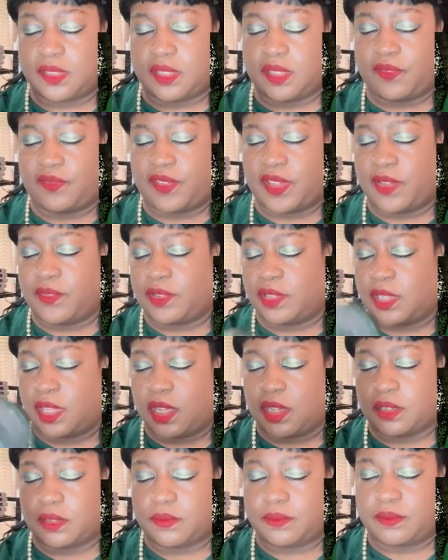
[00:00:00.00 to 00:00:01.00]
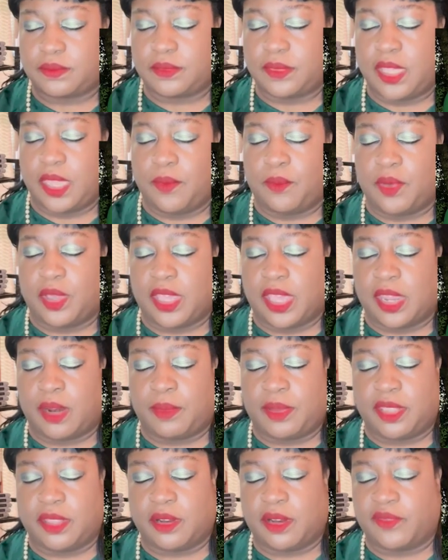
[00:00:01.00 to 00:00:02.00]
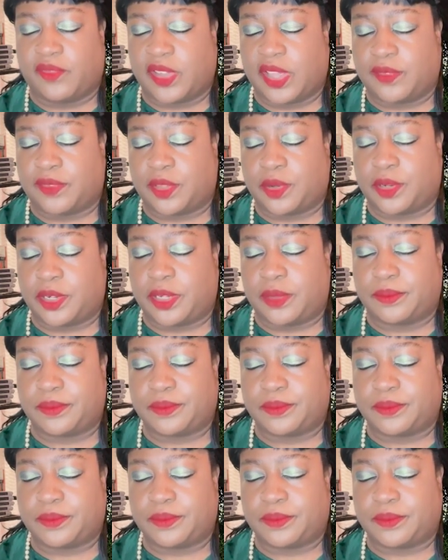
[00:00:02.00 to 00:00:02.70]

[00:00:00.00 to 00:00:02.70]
it's 5 o'clock. And we gotta be there at 5:30.